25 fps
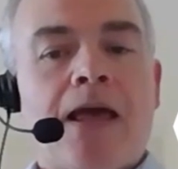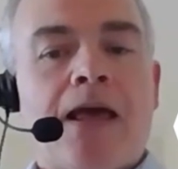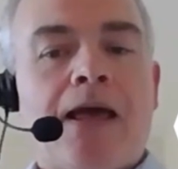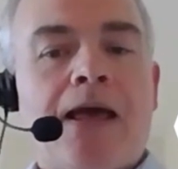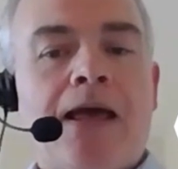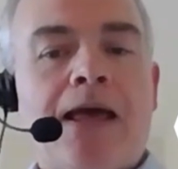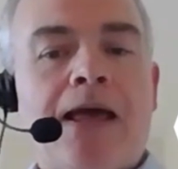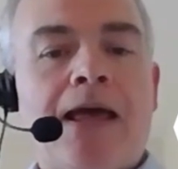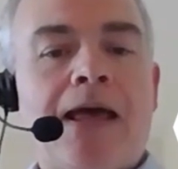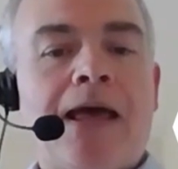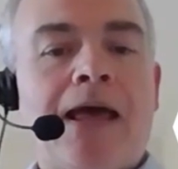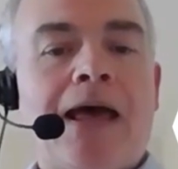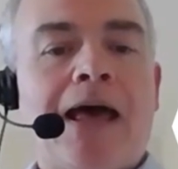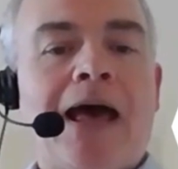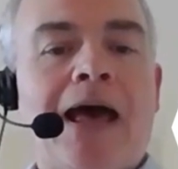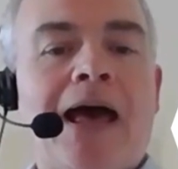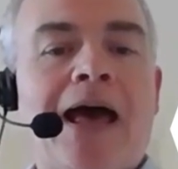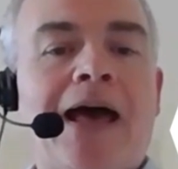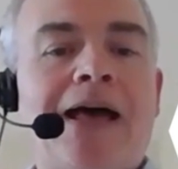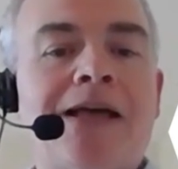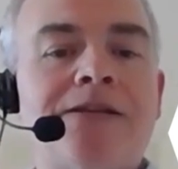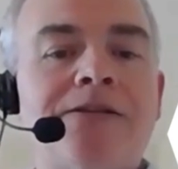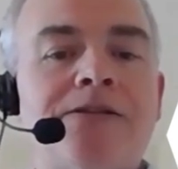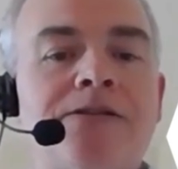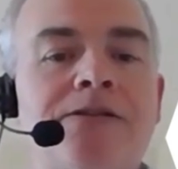uh,
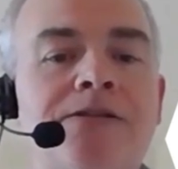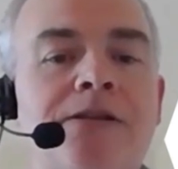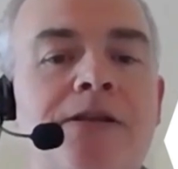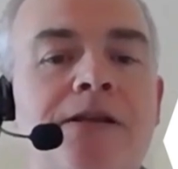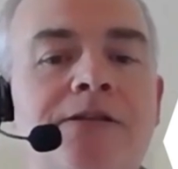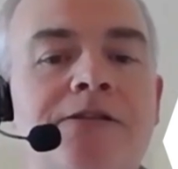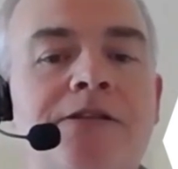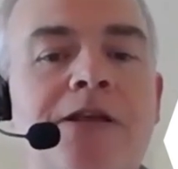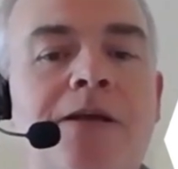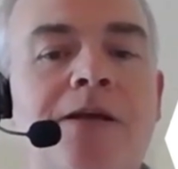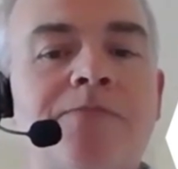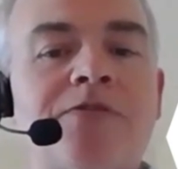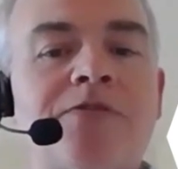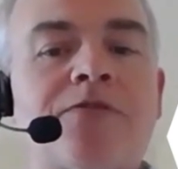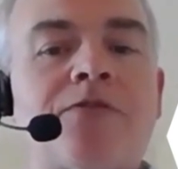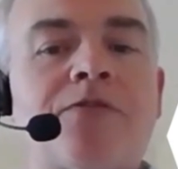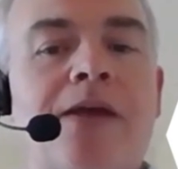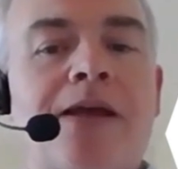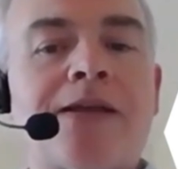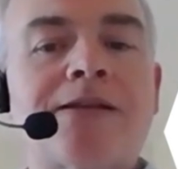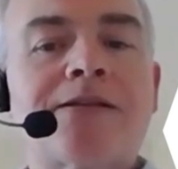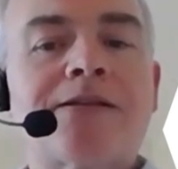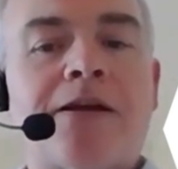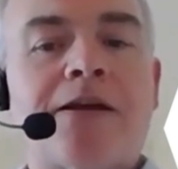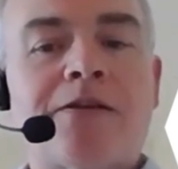and in terms of
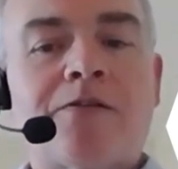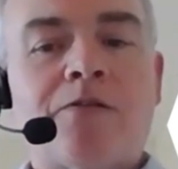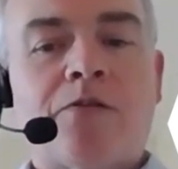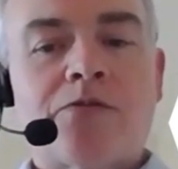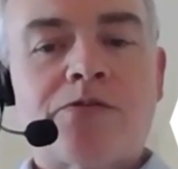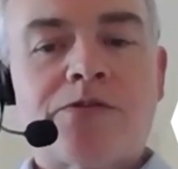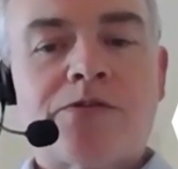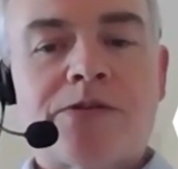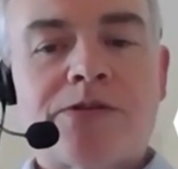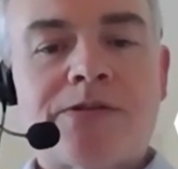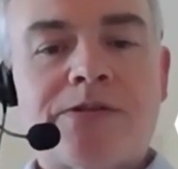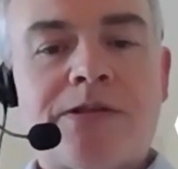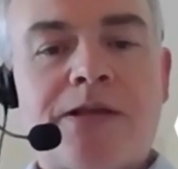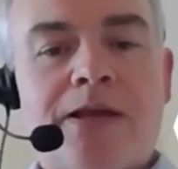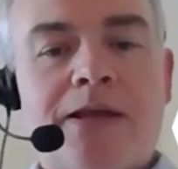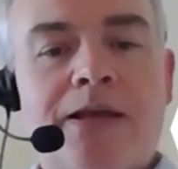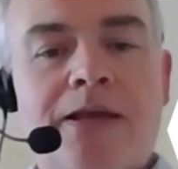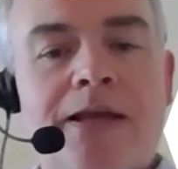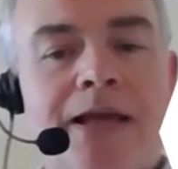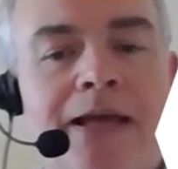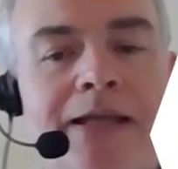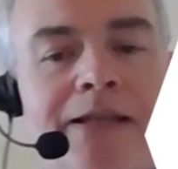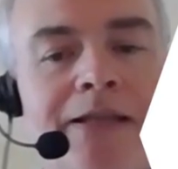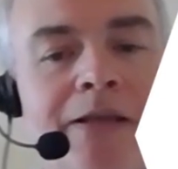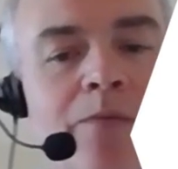correct diagnosis,
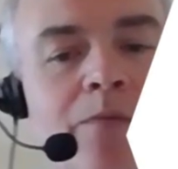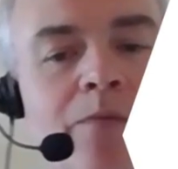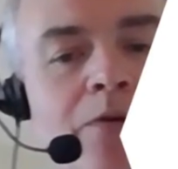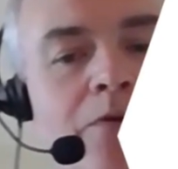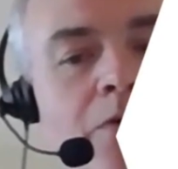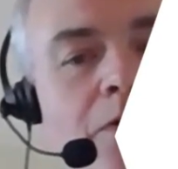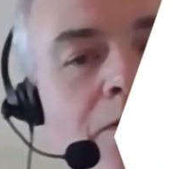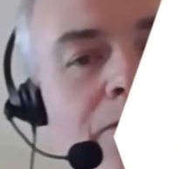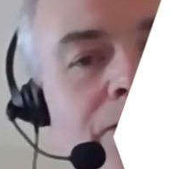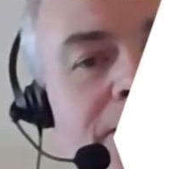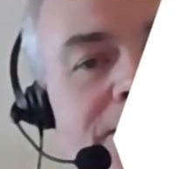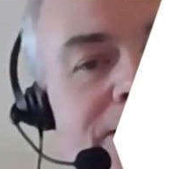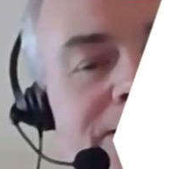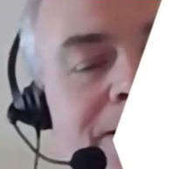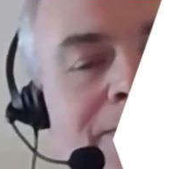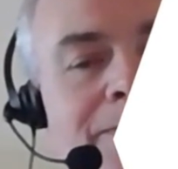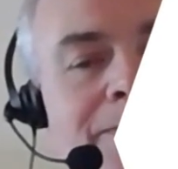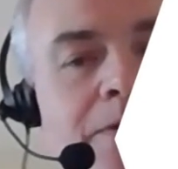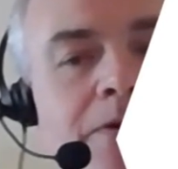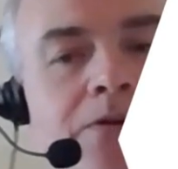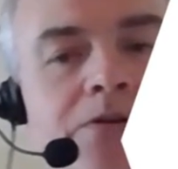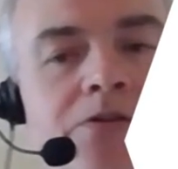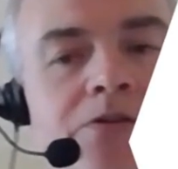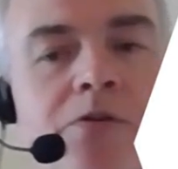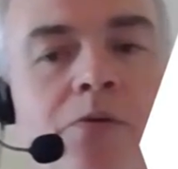uh, they were roughly
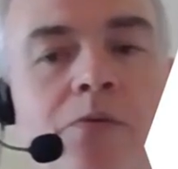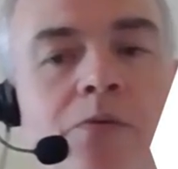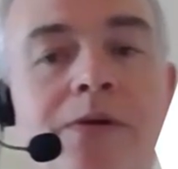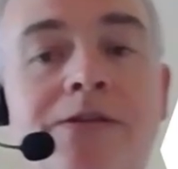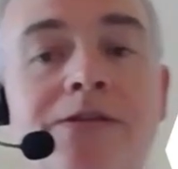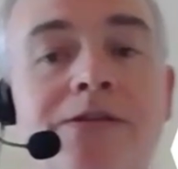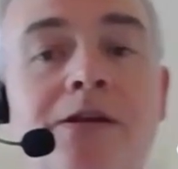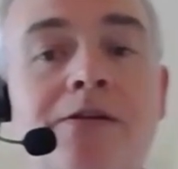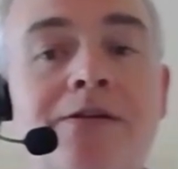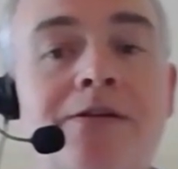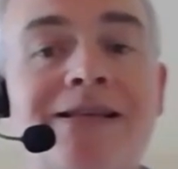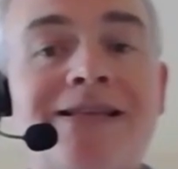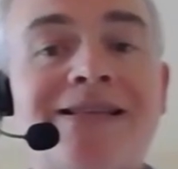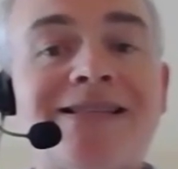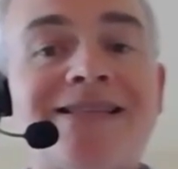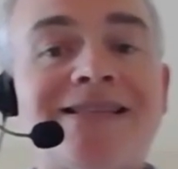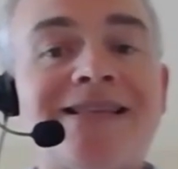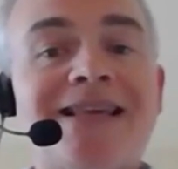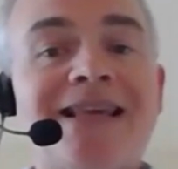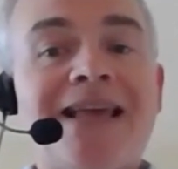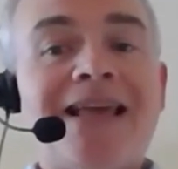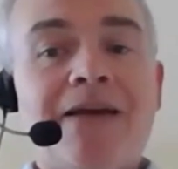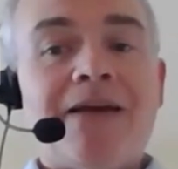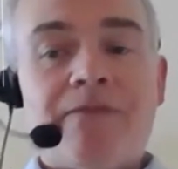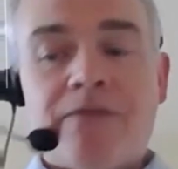similar. So we certainly
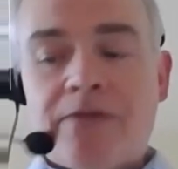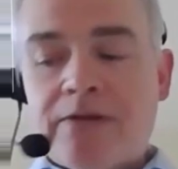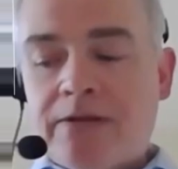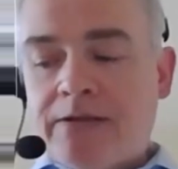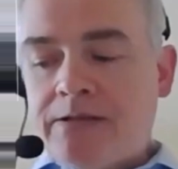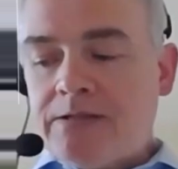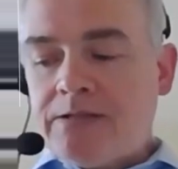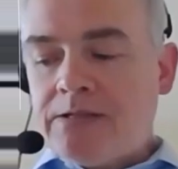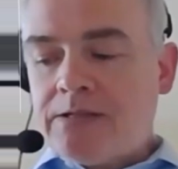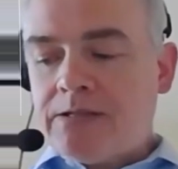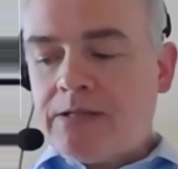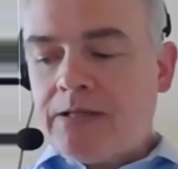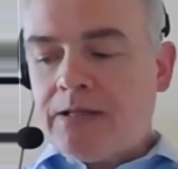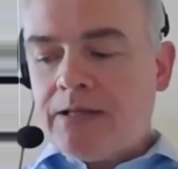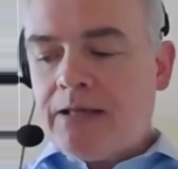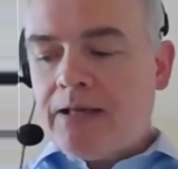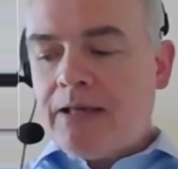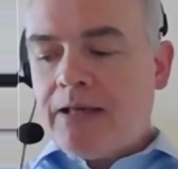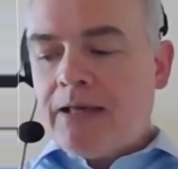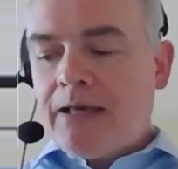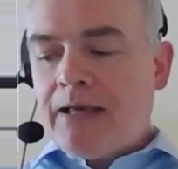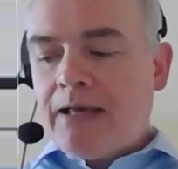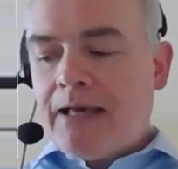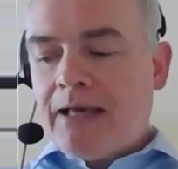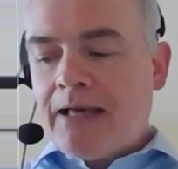see evidence
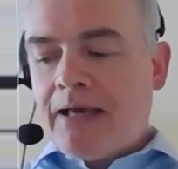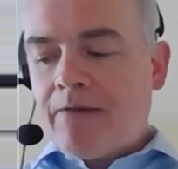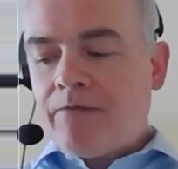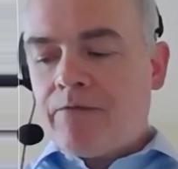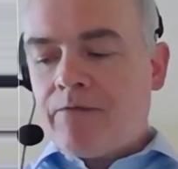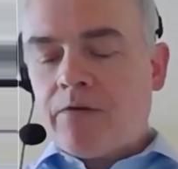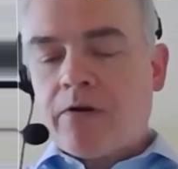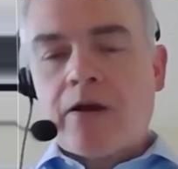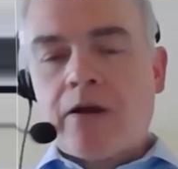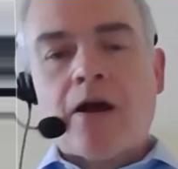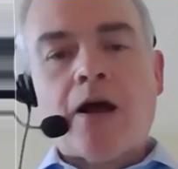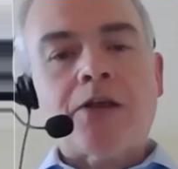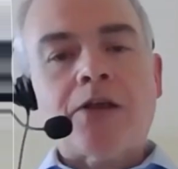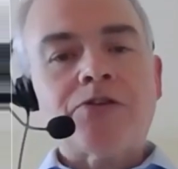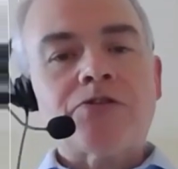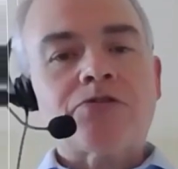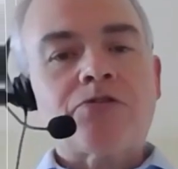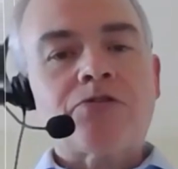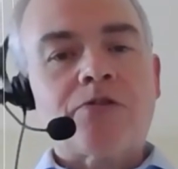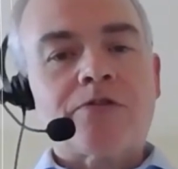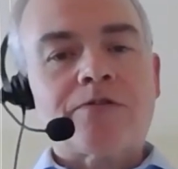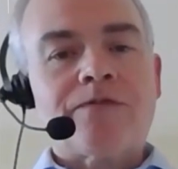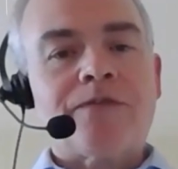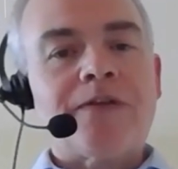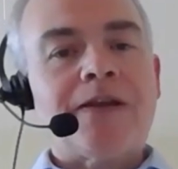uh, for
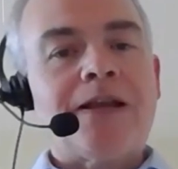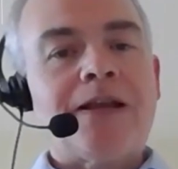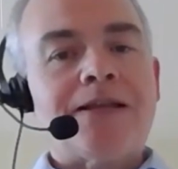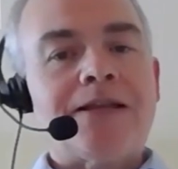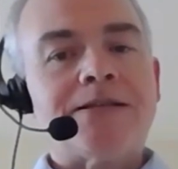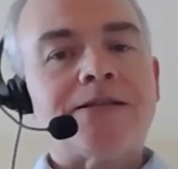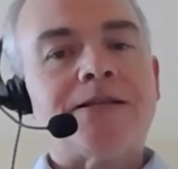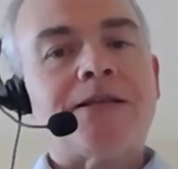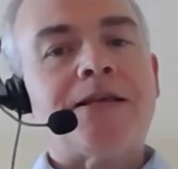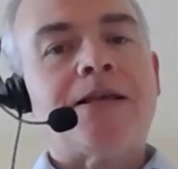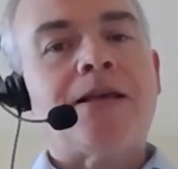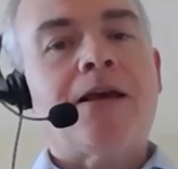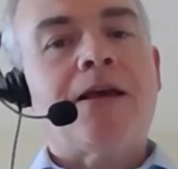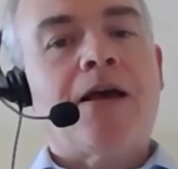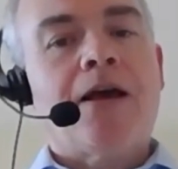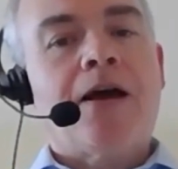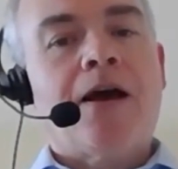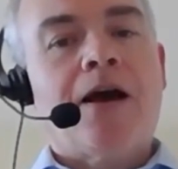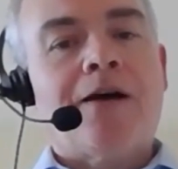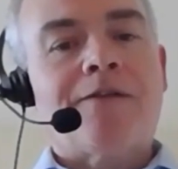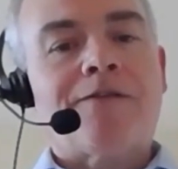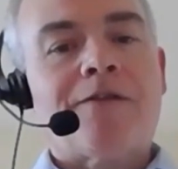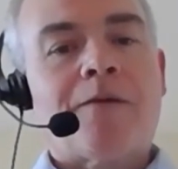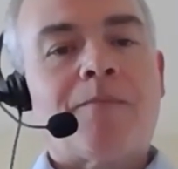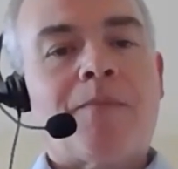construct validity
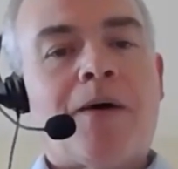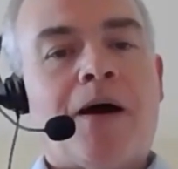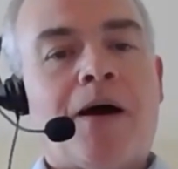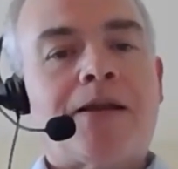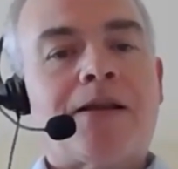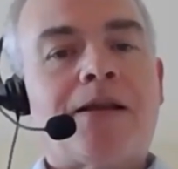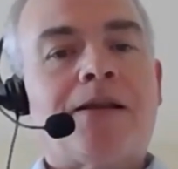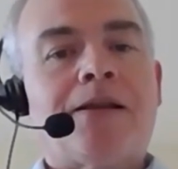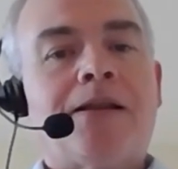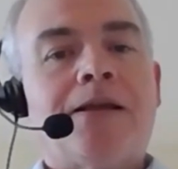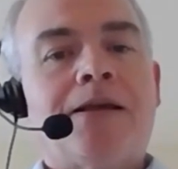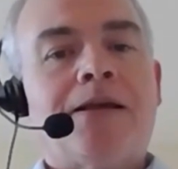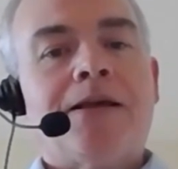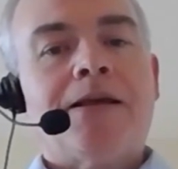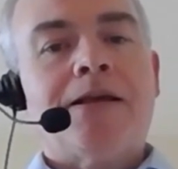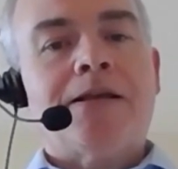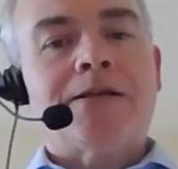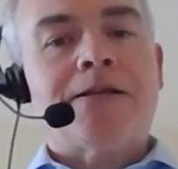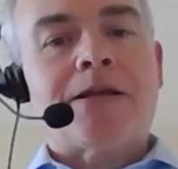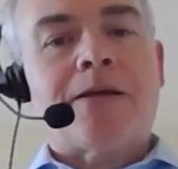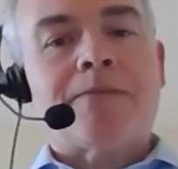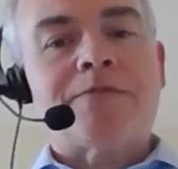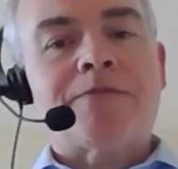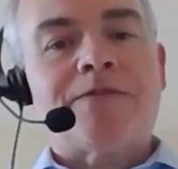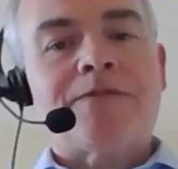of our model in
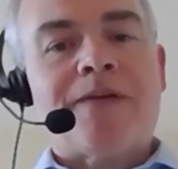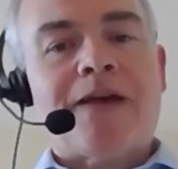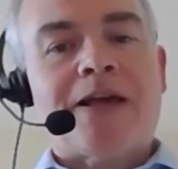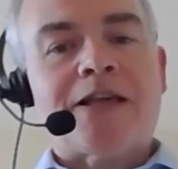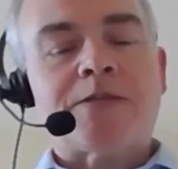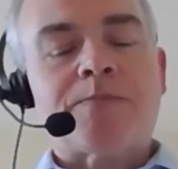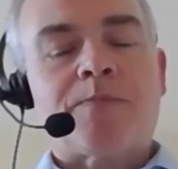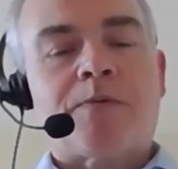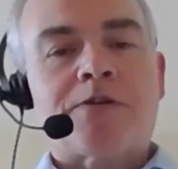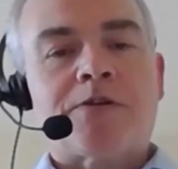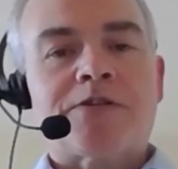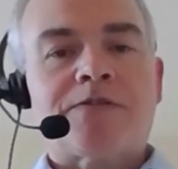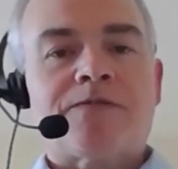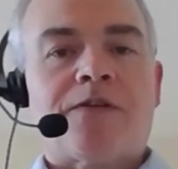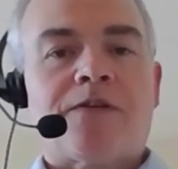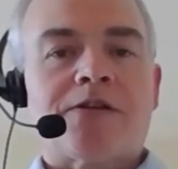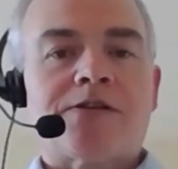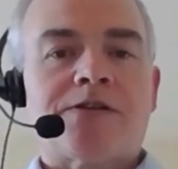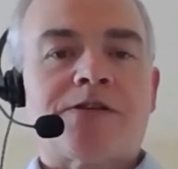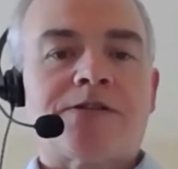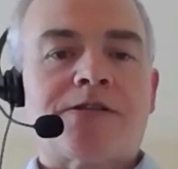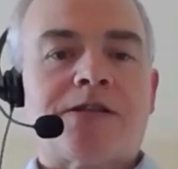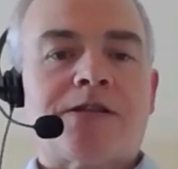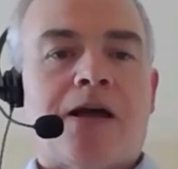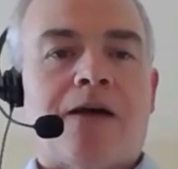terms of experts
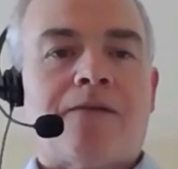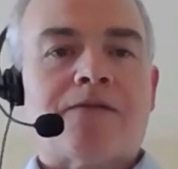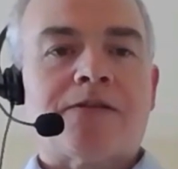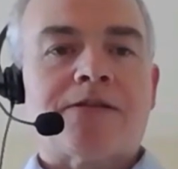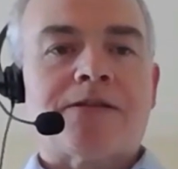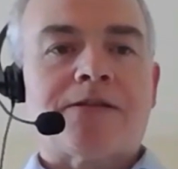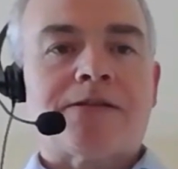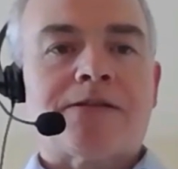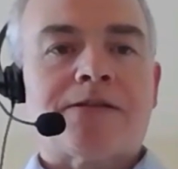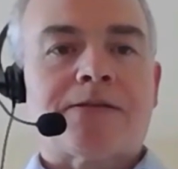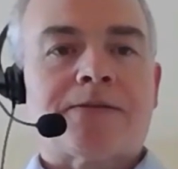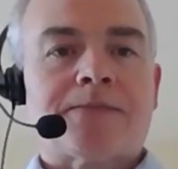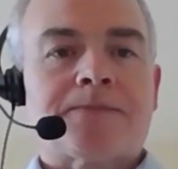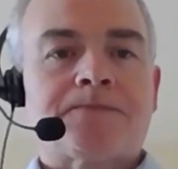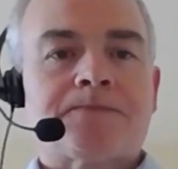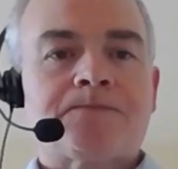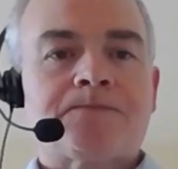versus novices.